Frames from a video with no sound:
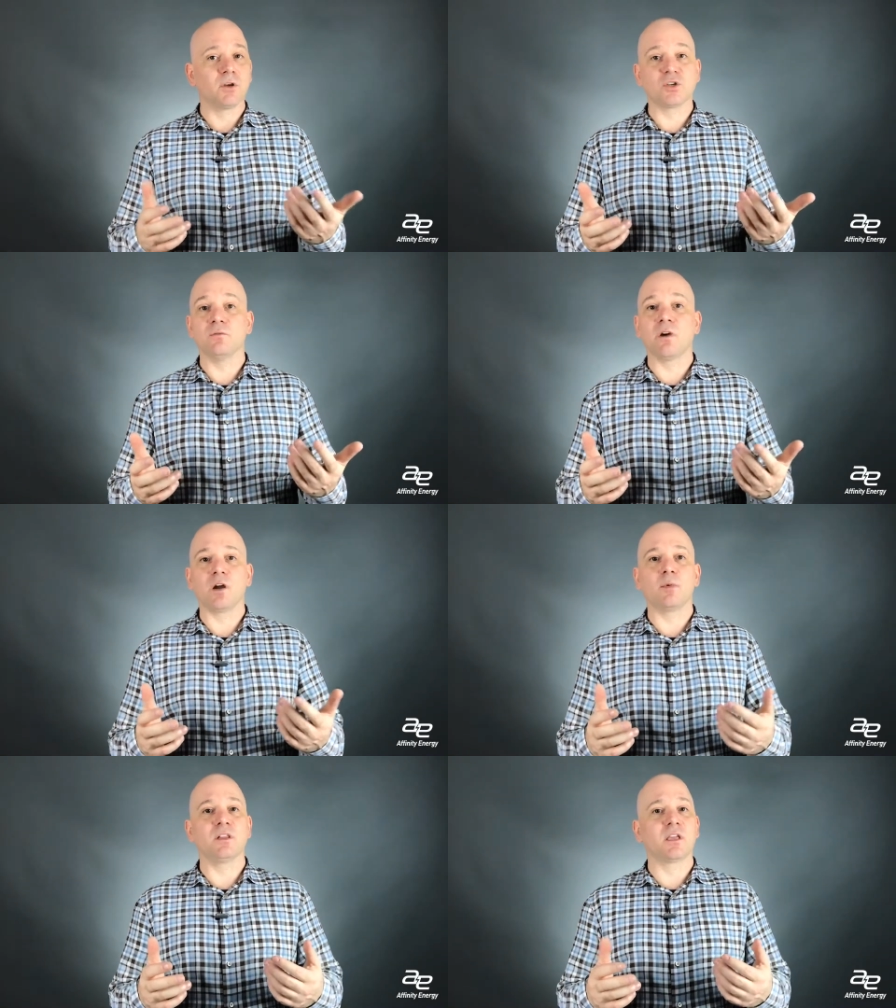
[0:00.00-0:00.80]
rich
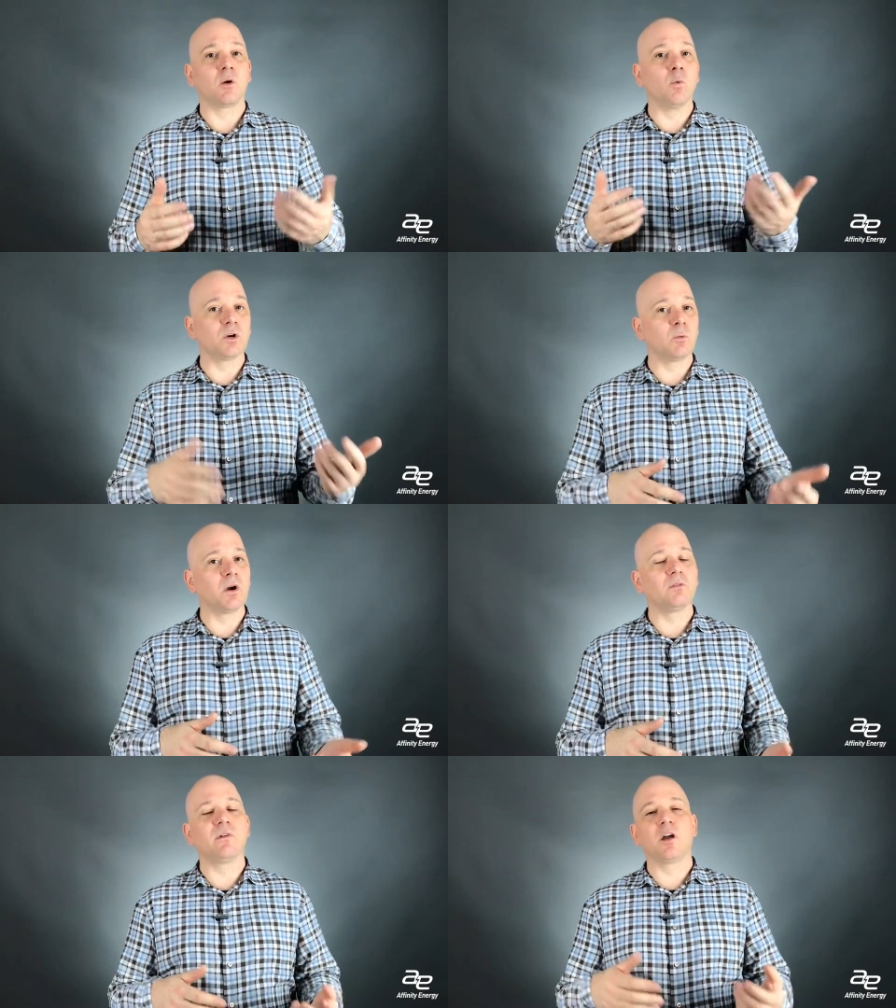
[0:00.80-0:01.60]
environment like a
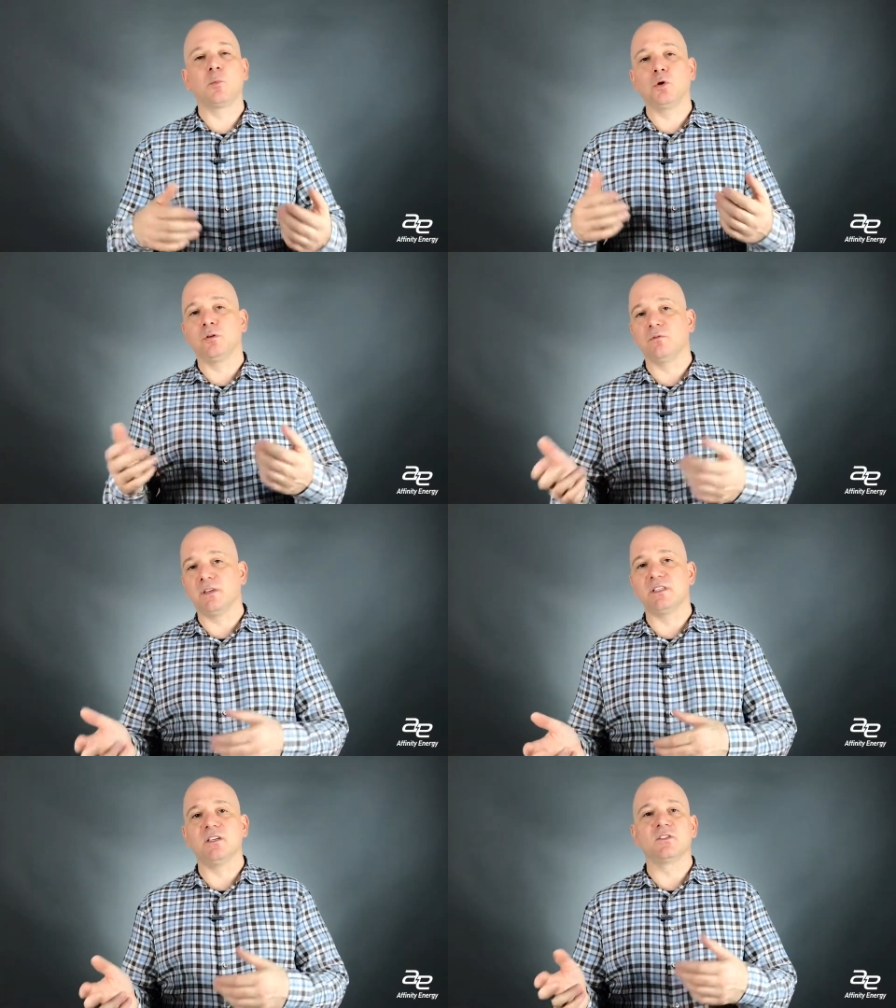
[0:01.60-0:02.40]
Wonderware environment or
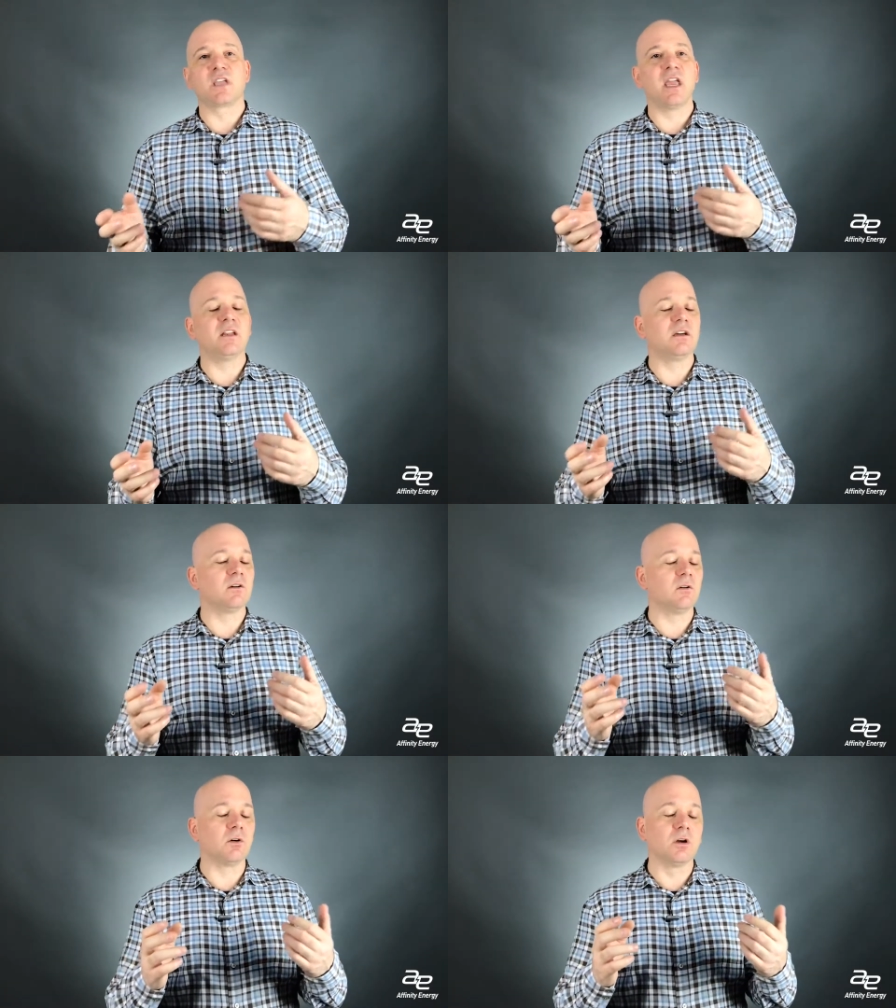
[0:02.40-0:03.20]
VT
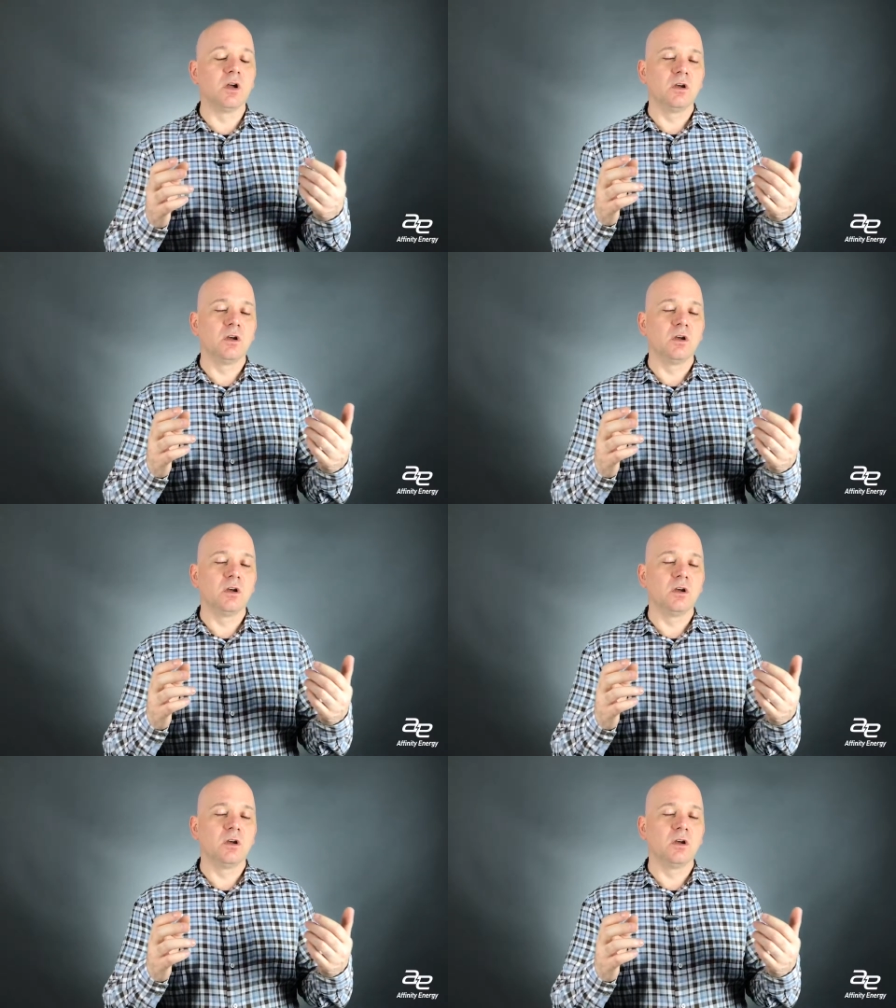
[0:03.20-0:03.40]
SCADA or